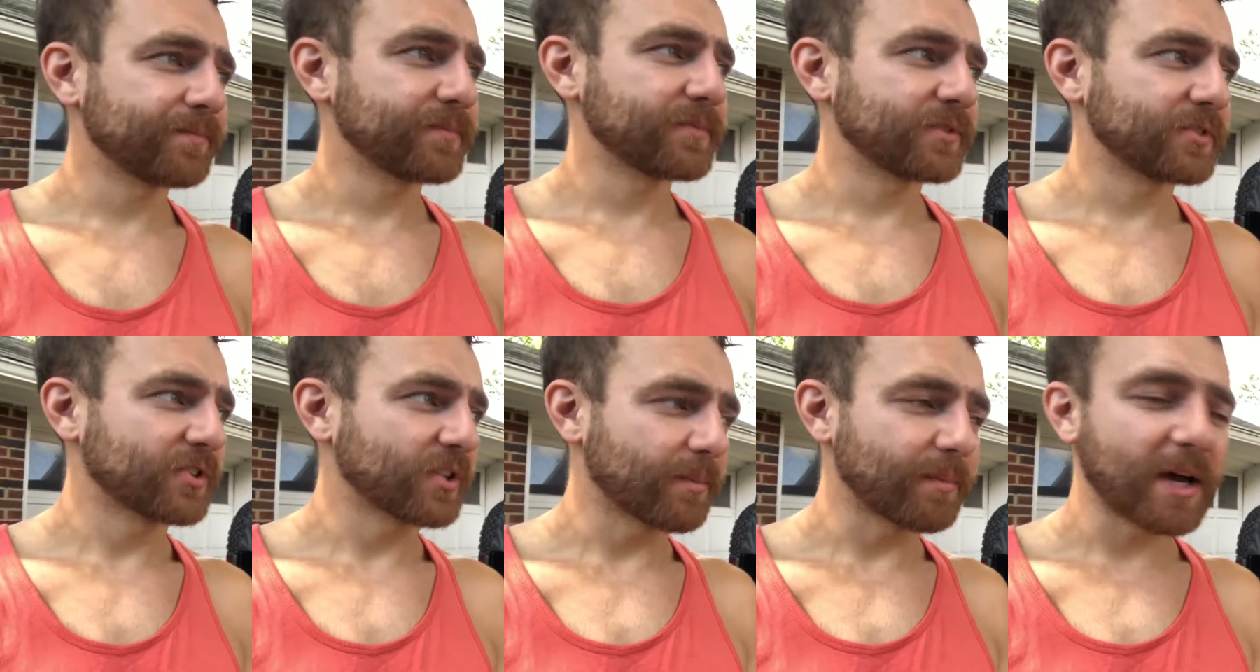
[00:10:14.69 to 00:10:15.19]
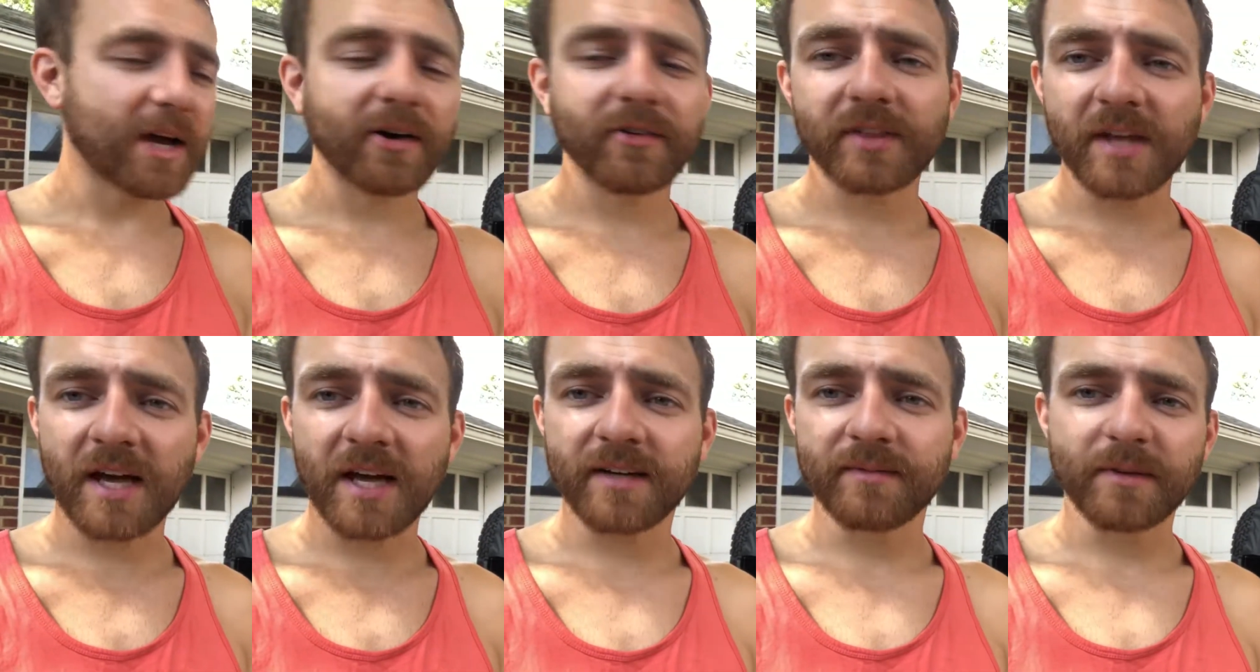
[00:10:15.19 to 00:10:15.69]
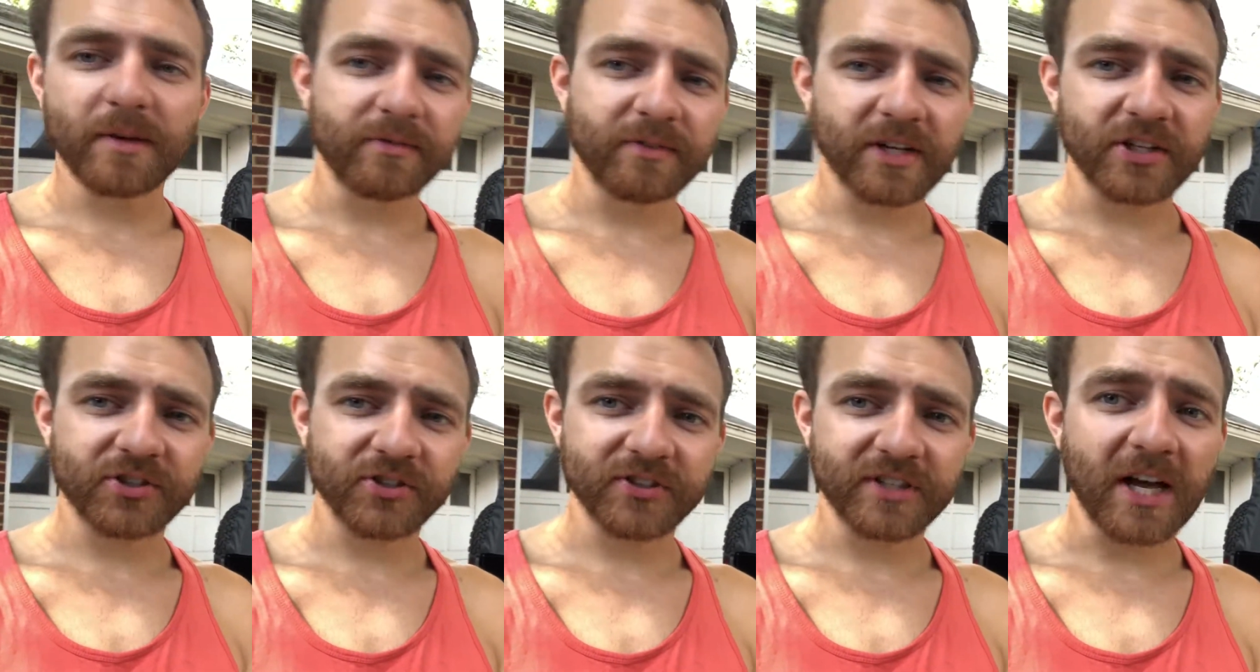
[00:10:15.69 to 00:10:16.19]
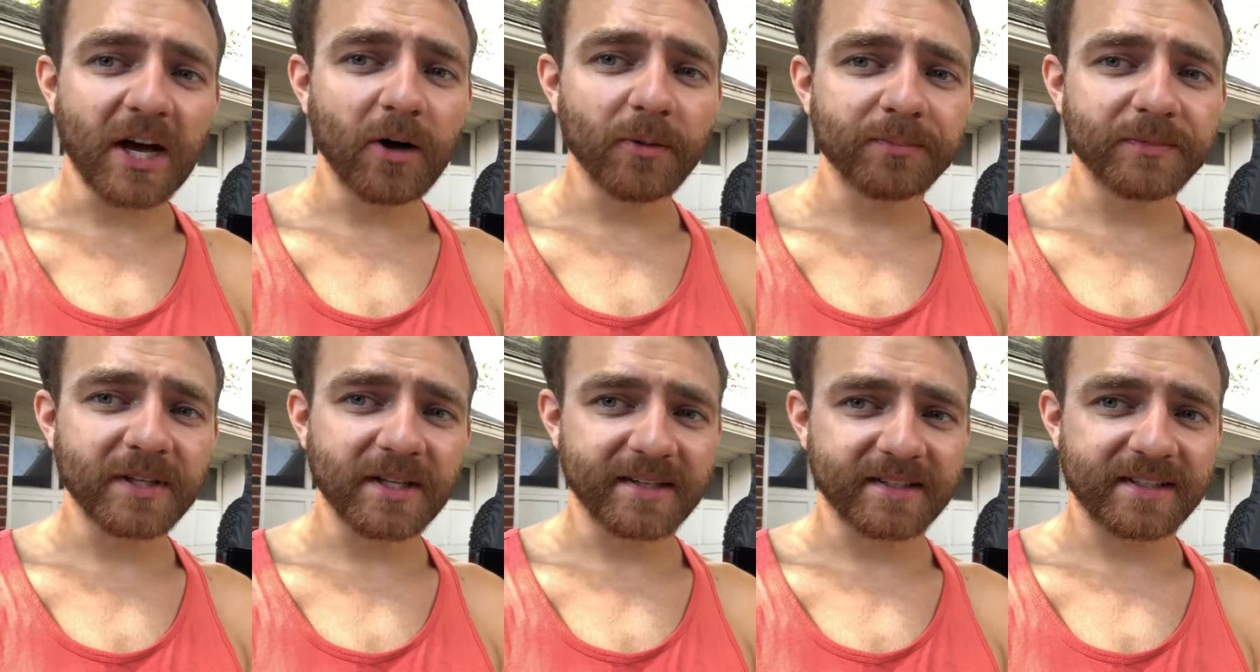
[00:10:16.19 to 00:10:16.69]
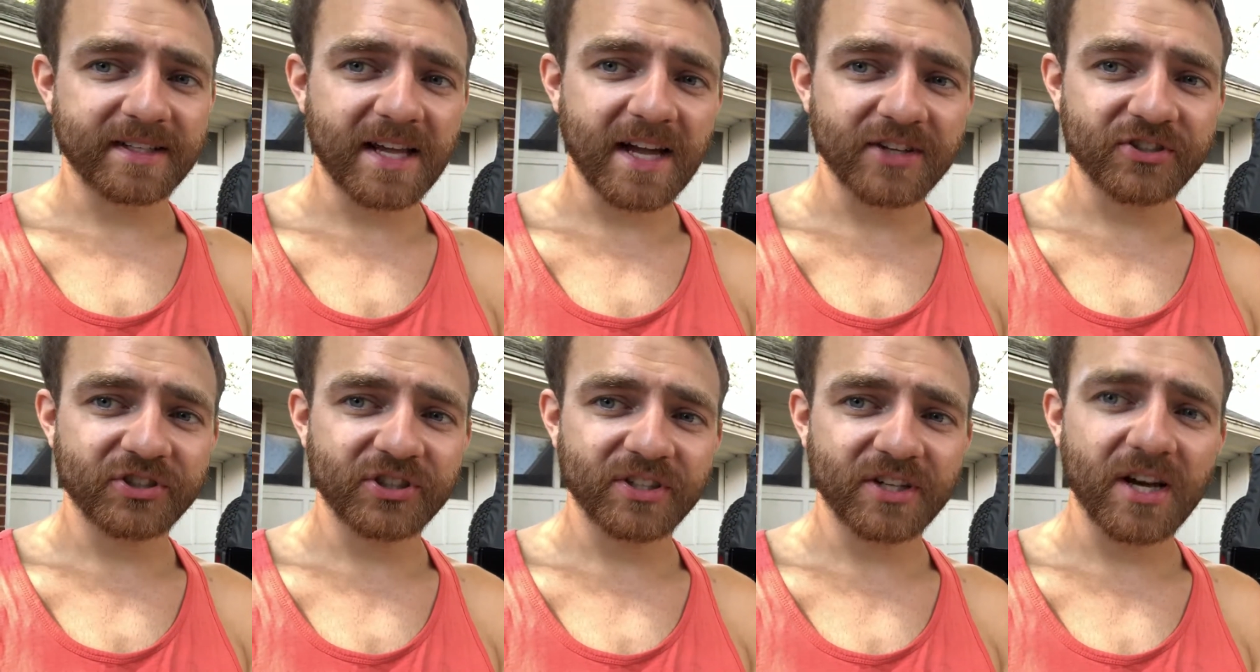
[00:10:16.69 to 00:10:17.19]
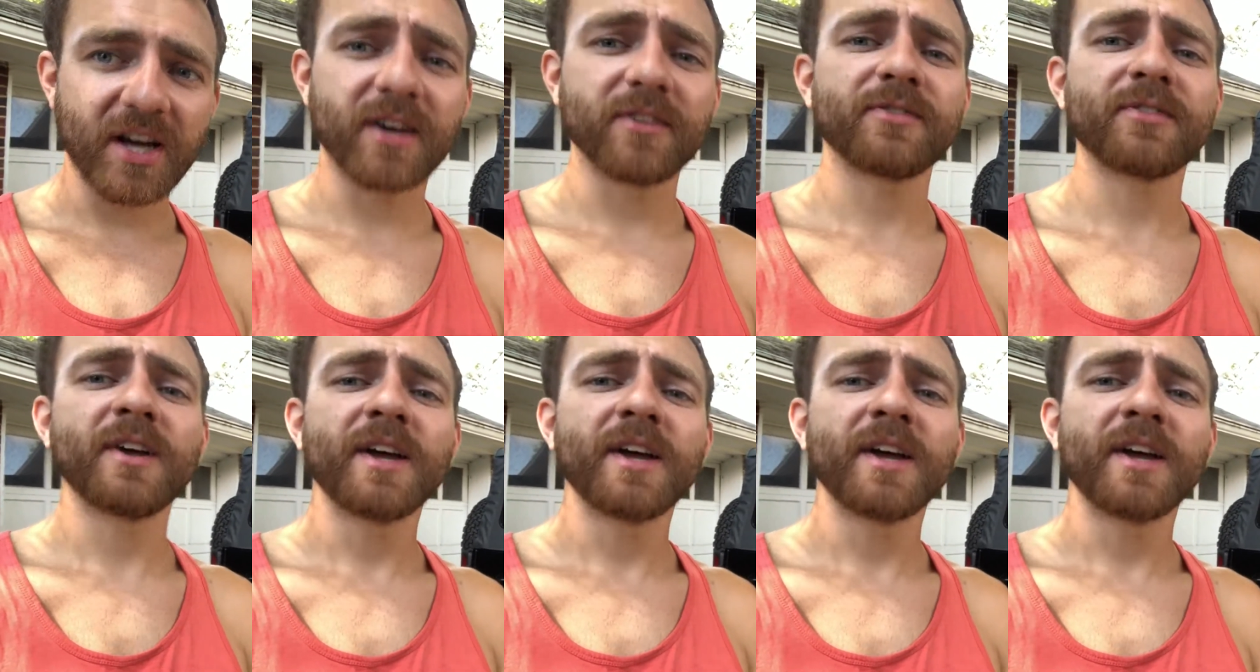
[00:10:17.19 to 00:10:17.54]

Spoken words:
Somehow that eventually helped it catch enough